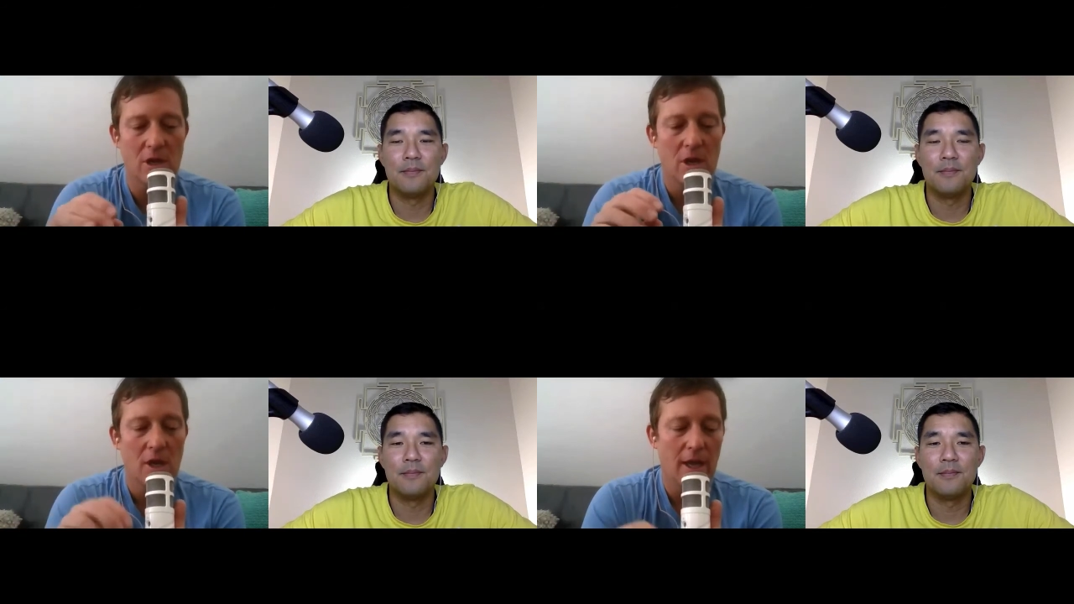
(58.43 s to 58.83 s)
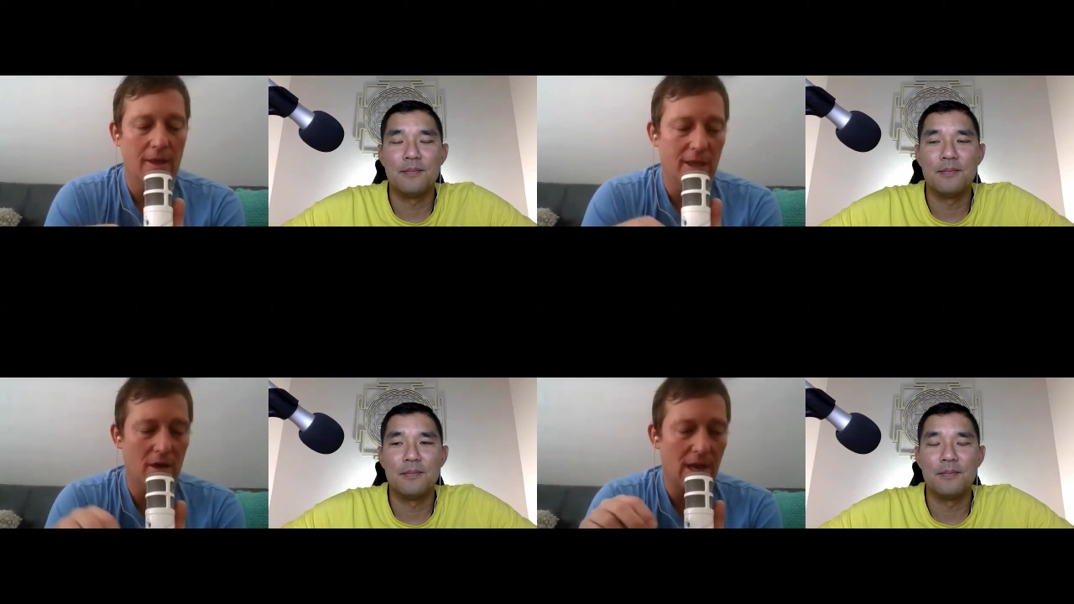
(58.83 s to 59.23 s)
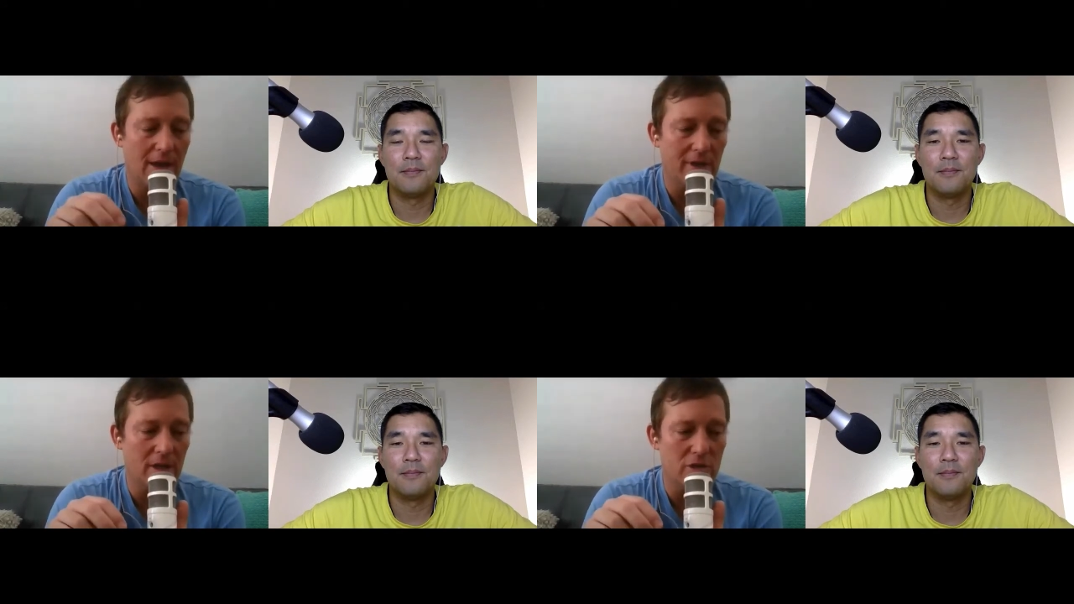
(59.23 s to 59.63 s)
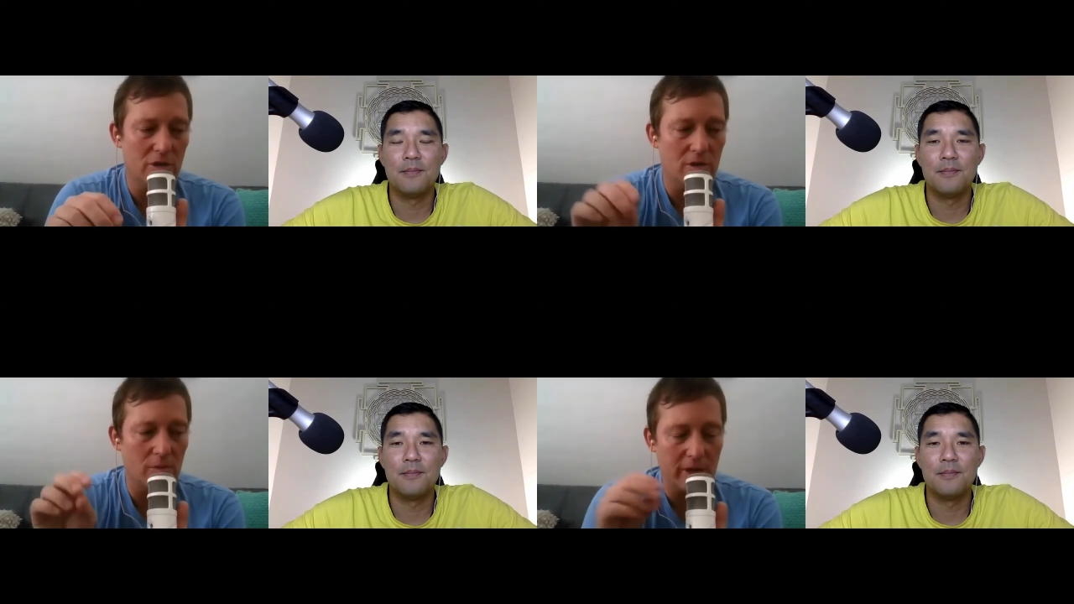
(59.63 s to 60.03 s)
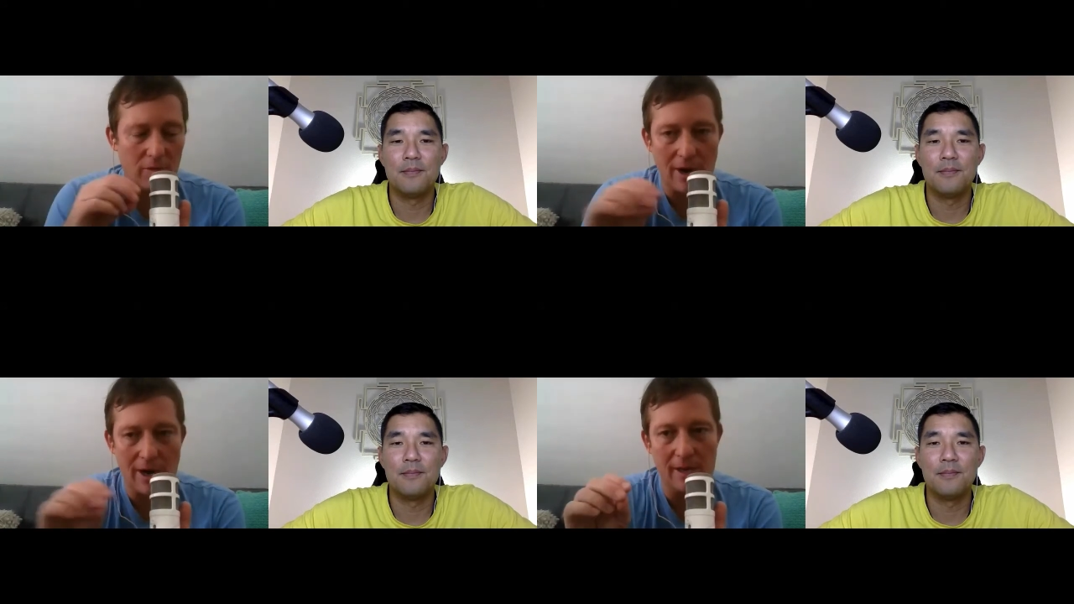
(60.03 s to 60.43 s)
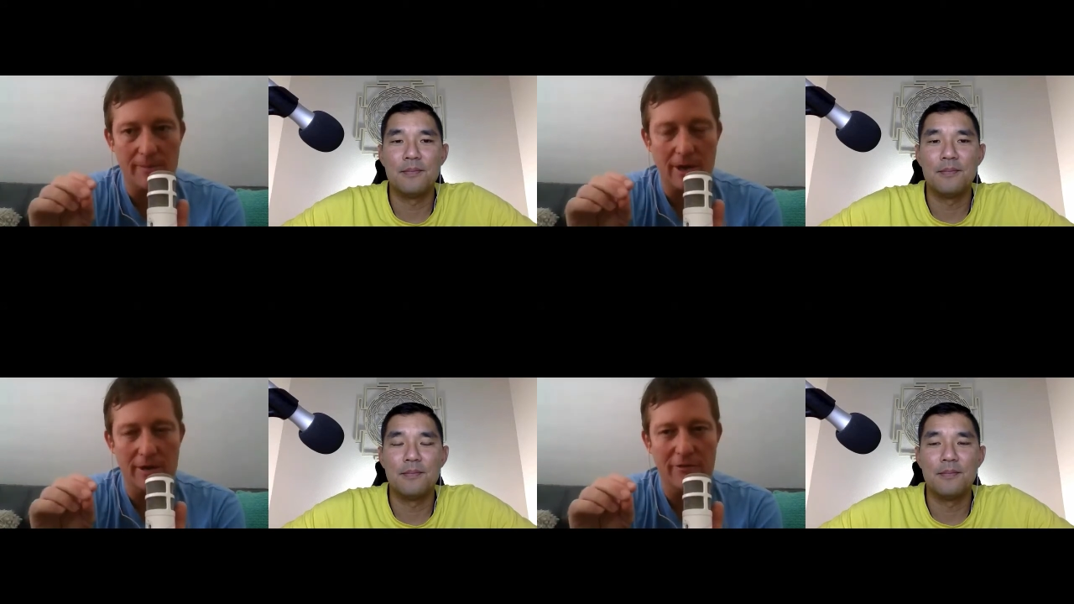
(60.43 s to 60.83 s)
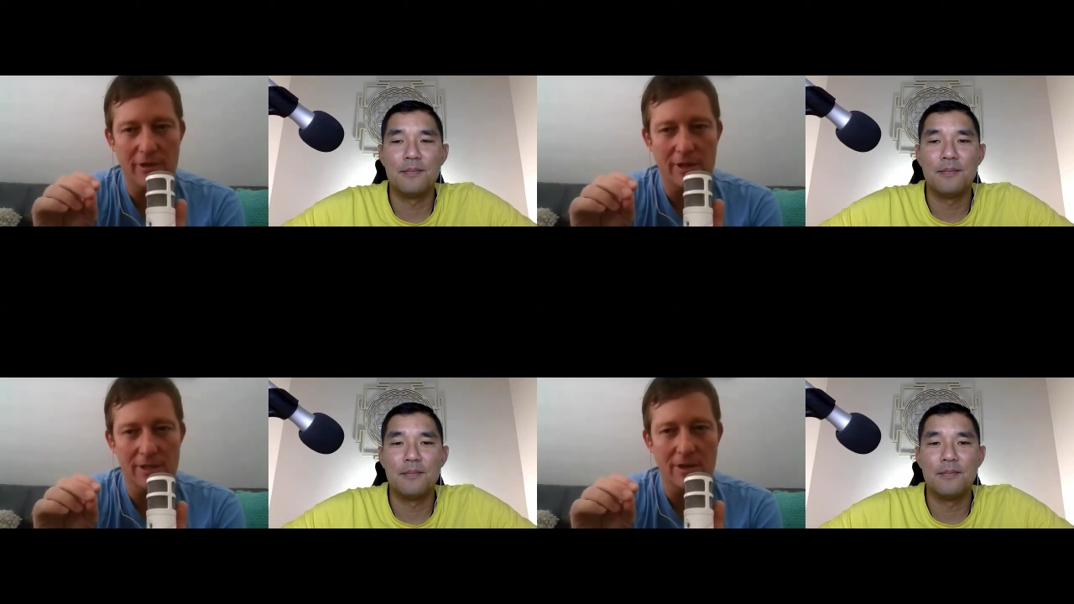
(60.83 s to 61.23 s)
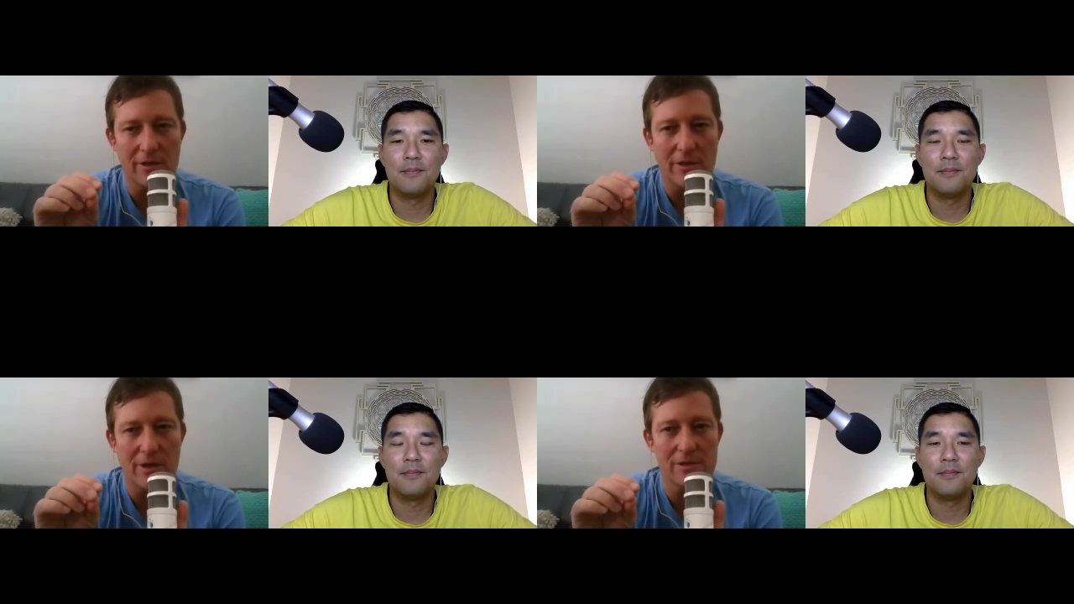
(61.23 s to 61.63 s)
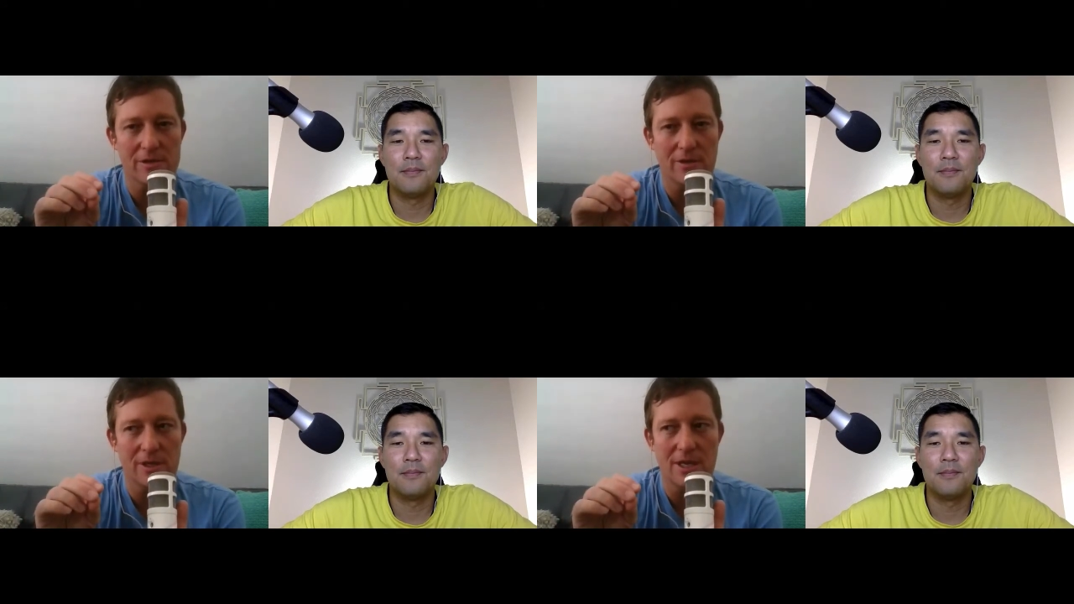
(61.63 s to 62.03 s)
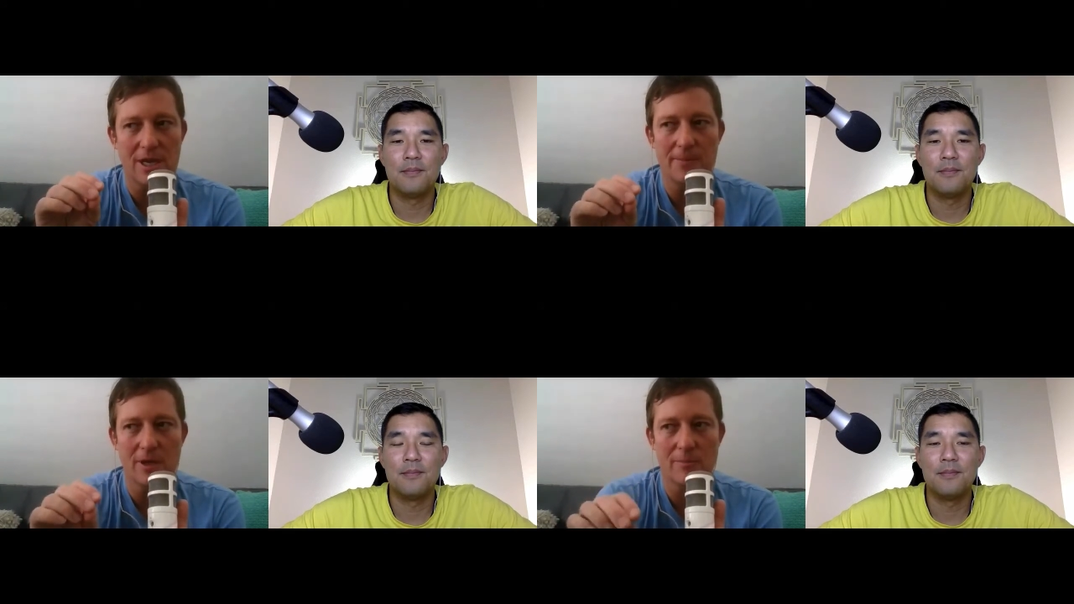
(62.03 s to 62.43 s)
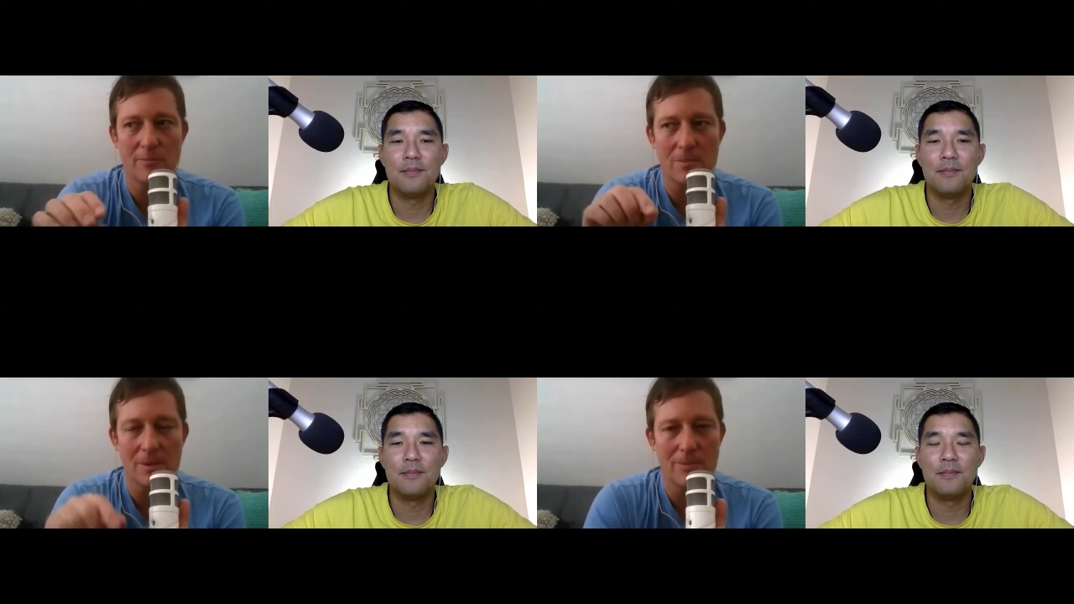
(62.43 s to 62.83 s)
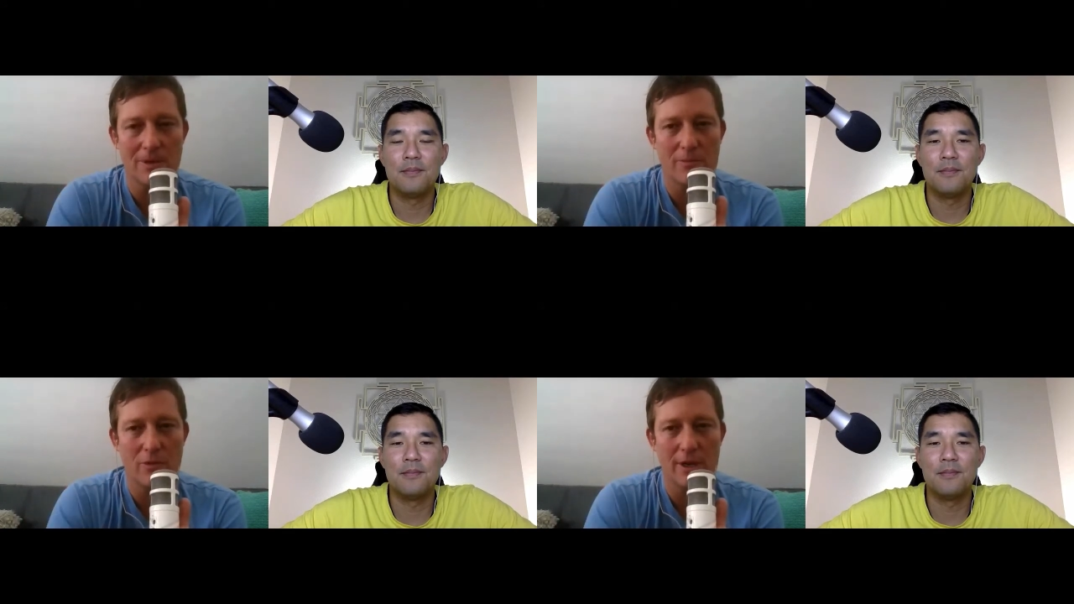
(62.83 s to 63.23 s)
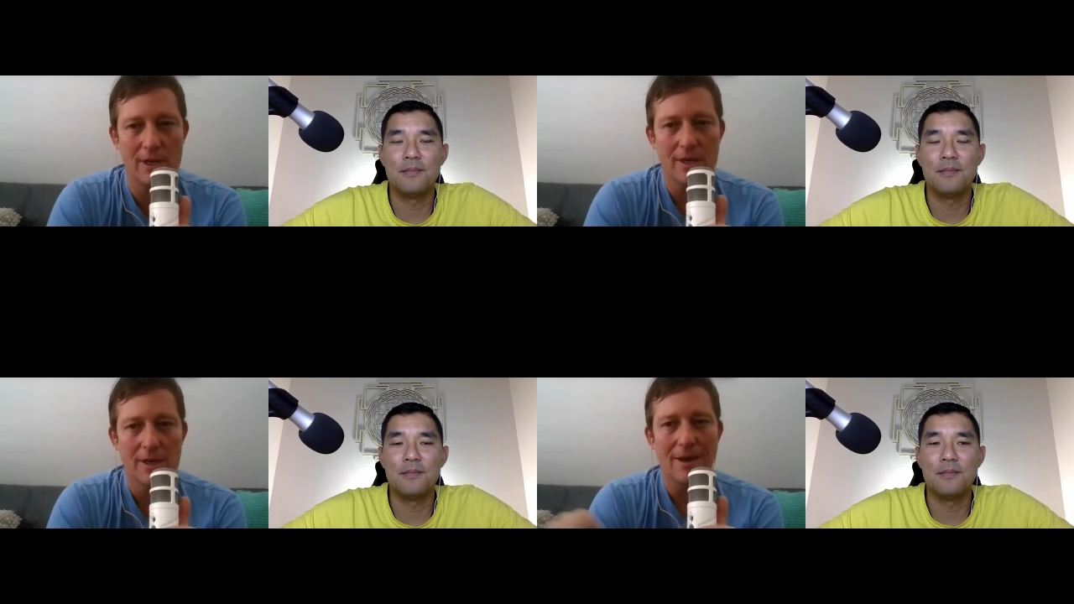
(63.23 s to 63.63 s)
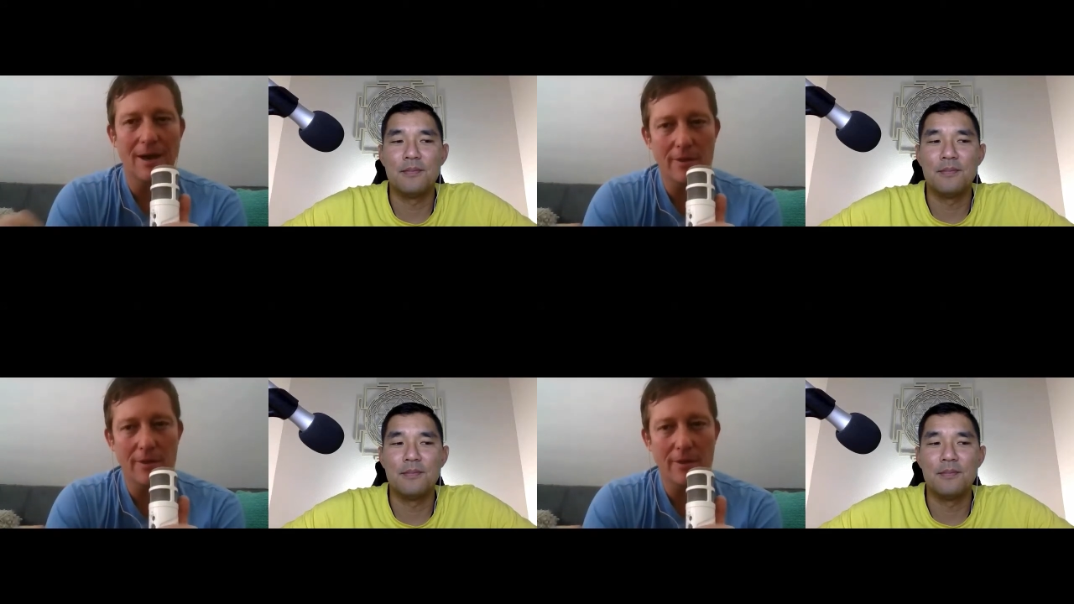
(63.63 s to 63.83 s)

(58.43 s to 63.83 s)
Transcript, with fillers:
Speaker 1: and then having a journal where you're writing about your feelings and your thoughts during the time. You can probably pinpoint other